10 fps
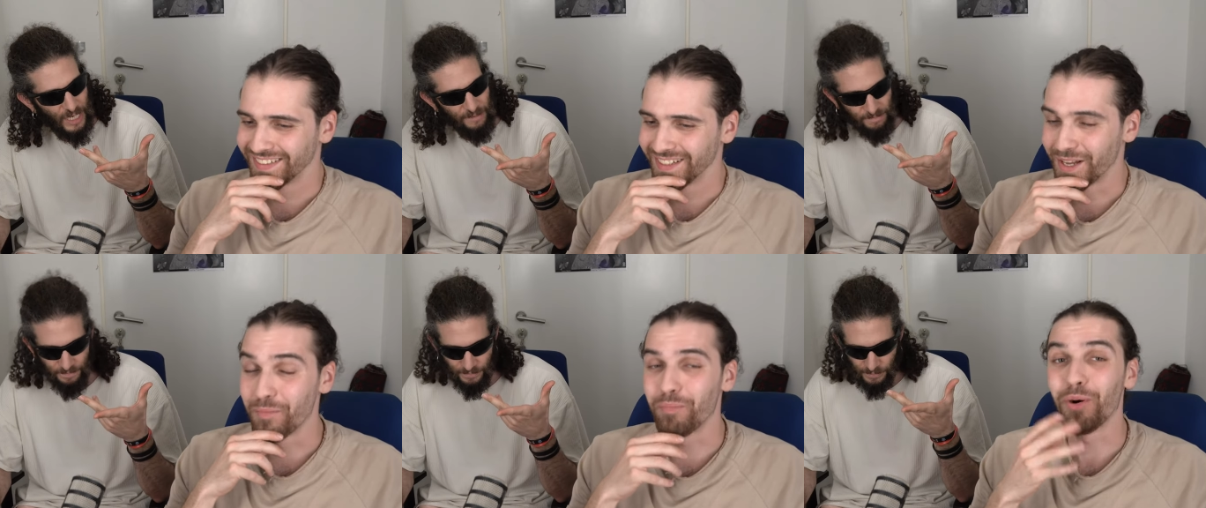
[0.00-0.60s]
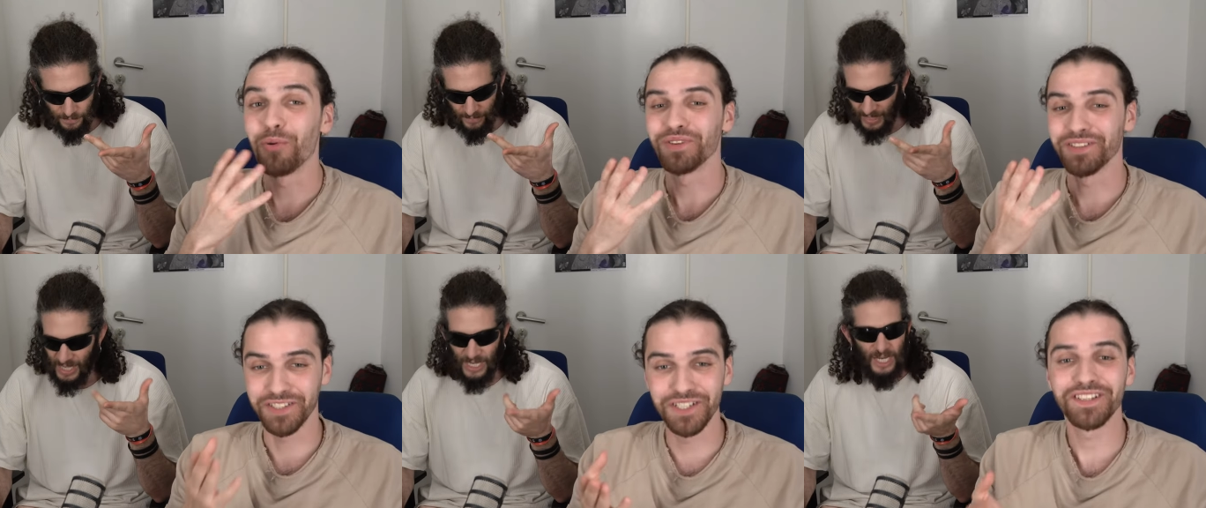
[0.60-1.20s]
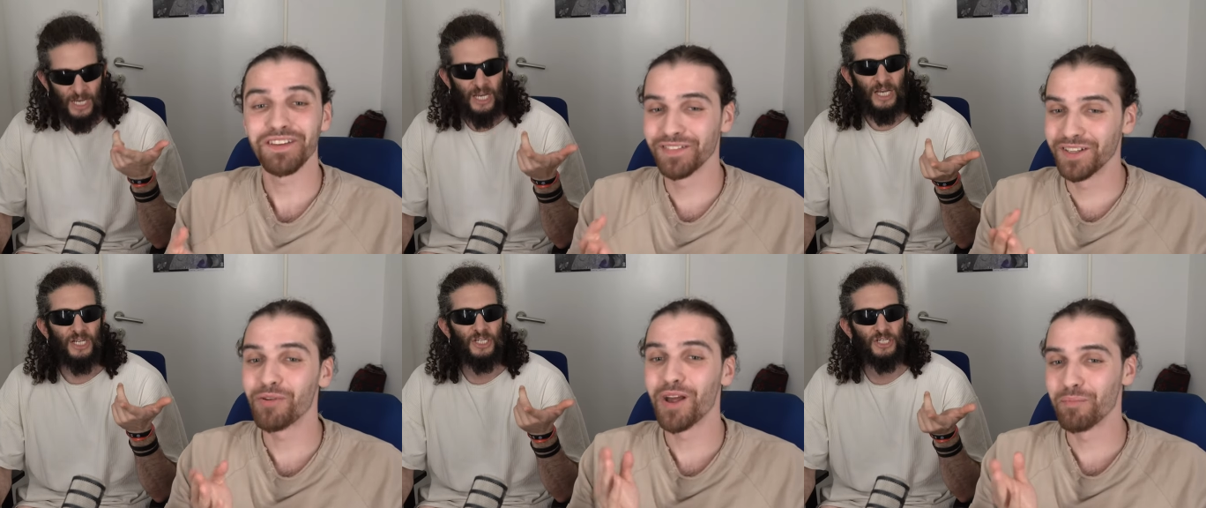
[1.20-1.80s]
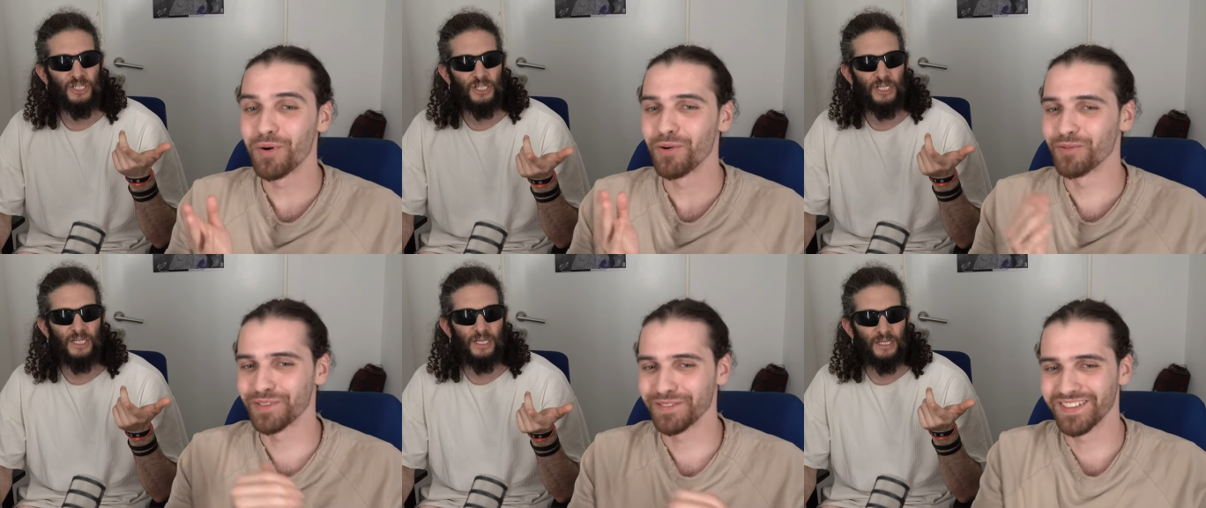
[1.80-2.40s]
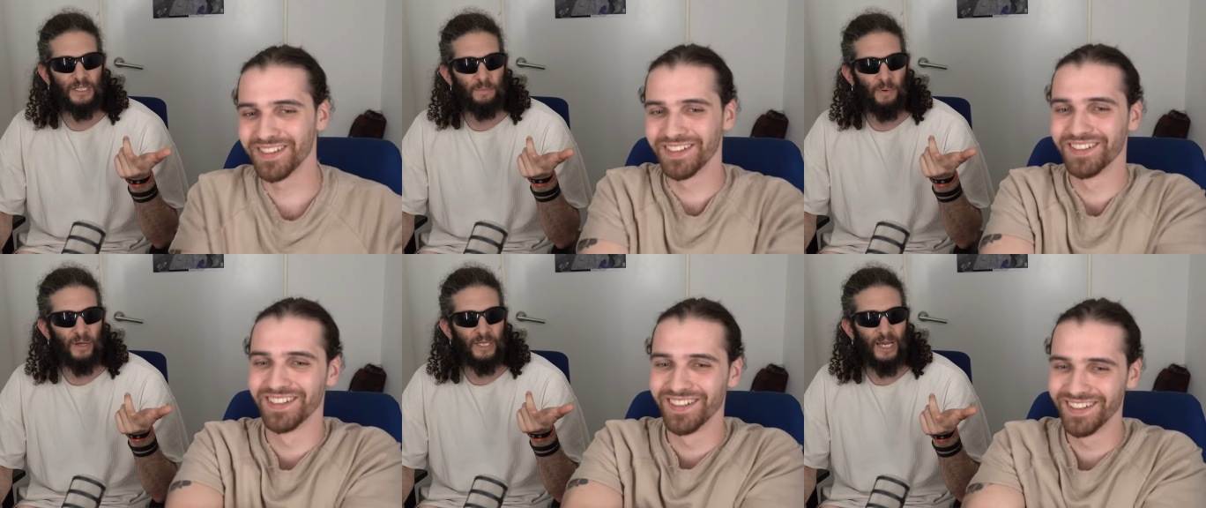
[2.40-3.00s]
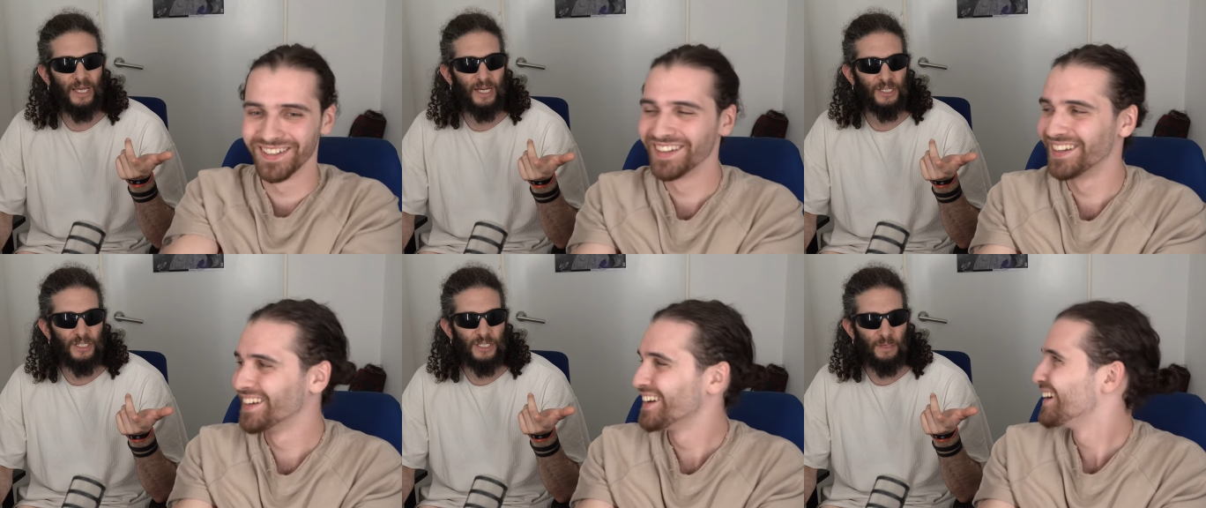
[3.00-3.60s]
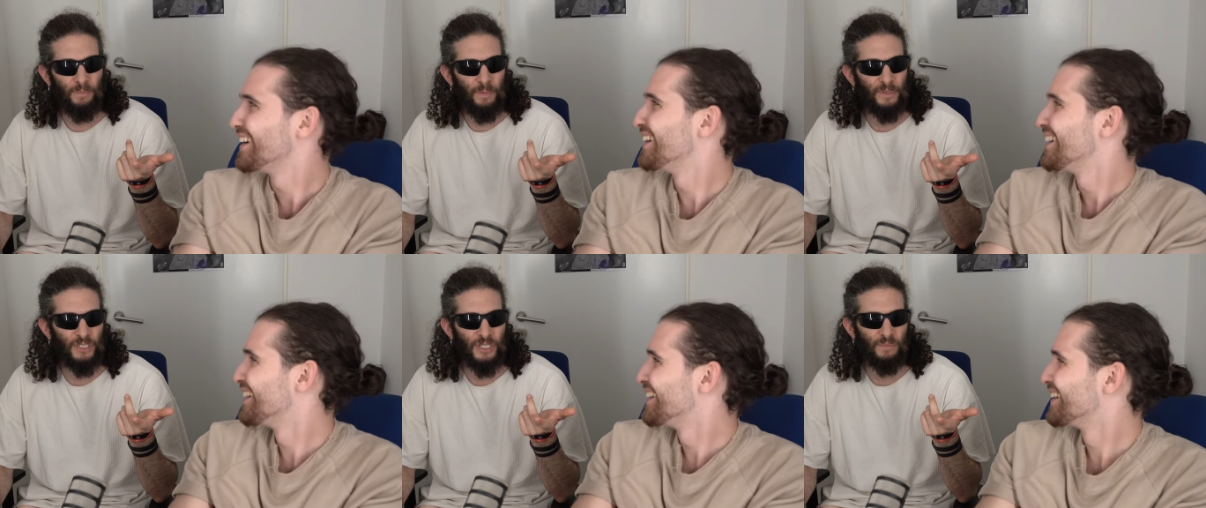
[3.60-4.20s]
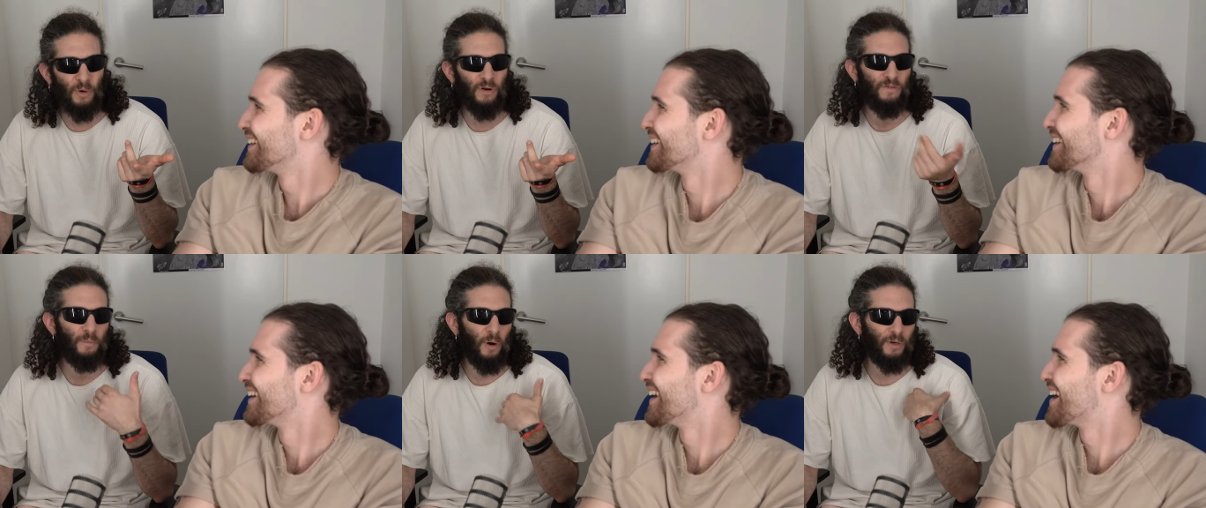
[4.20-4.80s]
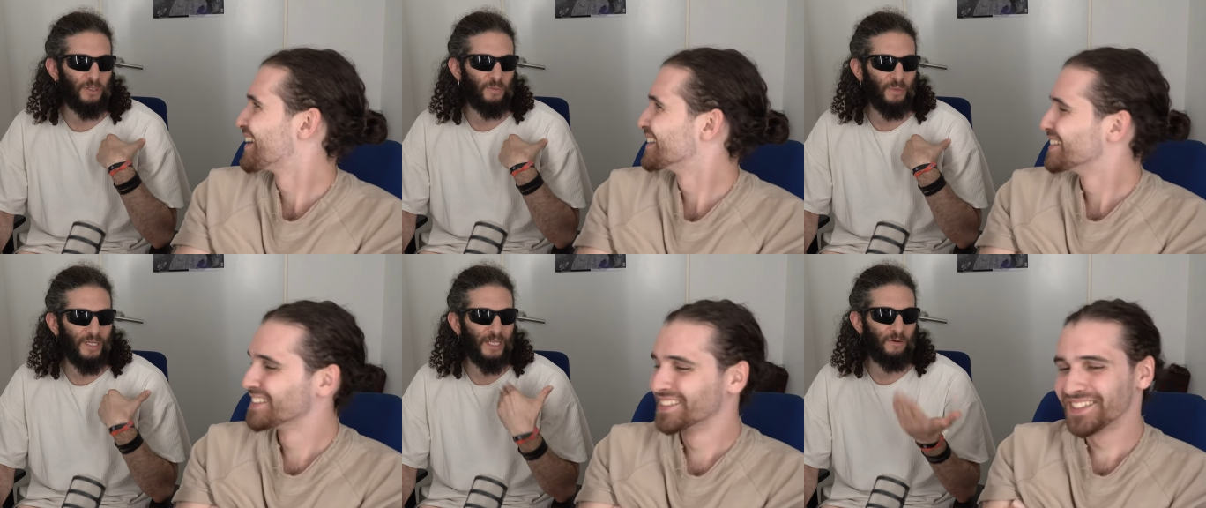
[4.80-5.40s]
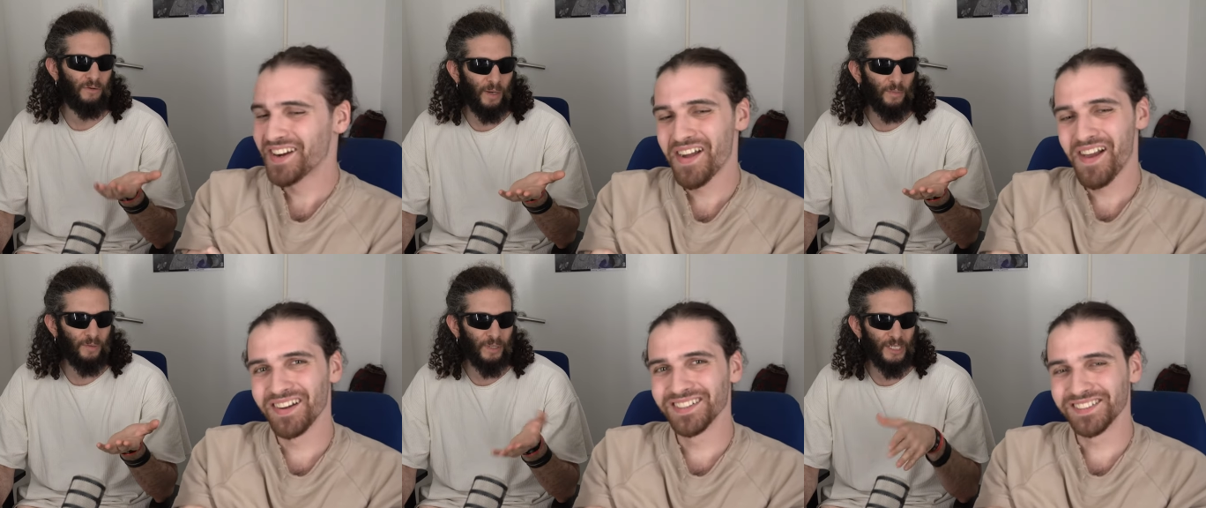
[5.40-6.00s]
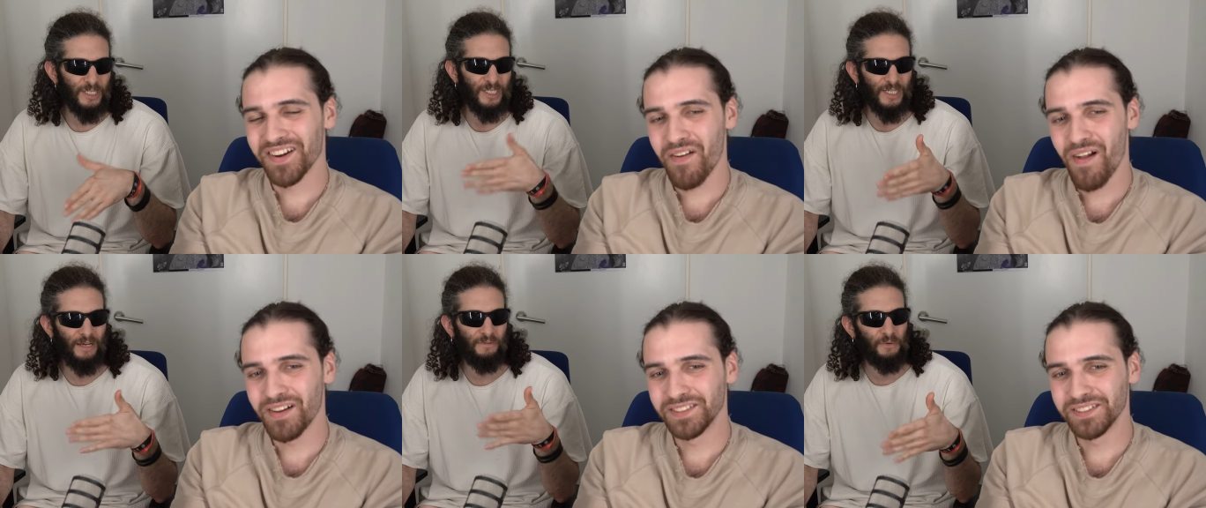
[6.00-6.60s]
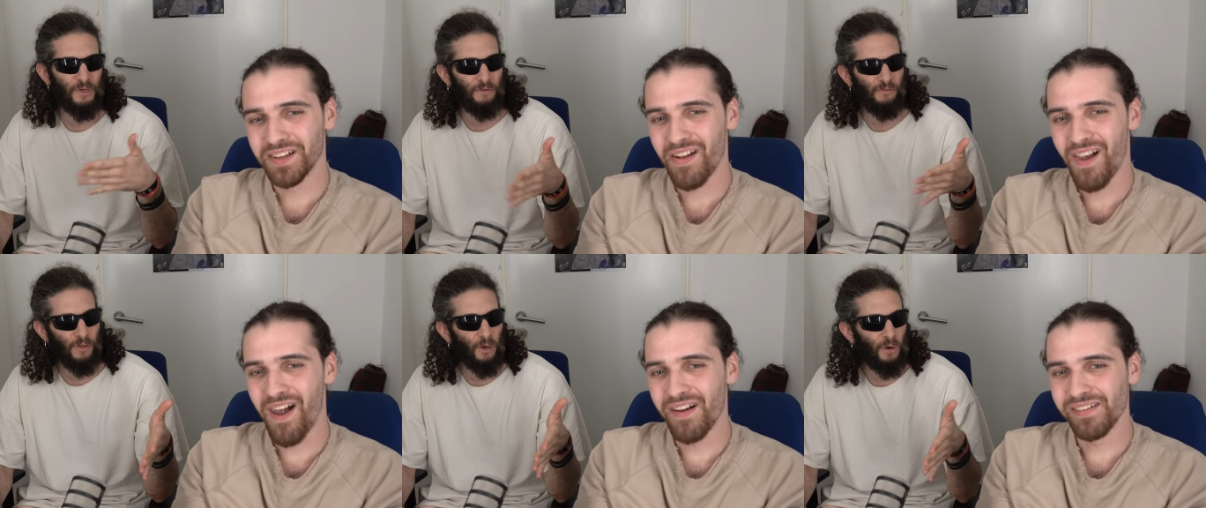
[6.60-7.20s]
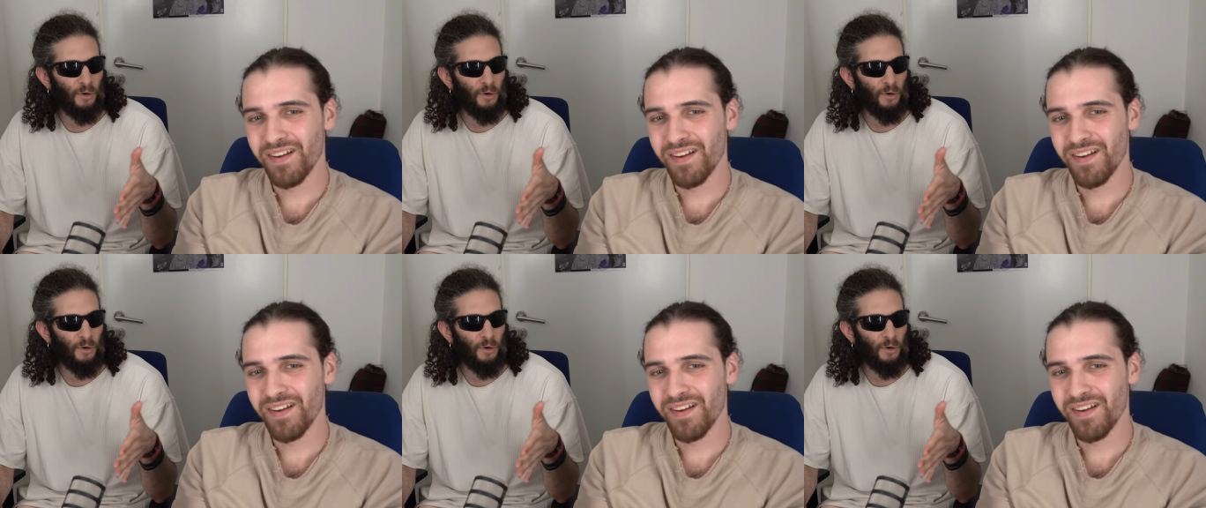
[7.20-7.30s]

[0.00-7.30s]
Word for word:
Speaker 1: Poet. She's definitely writing poems. She is a po yeah, yeah. She's a, she's more of a poet to me than a rapper because she doesn't have a real flow.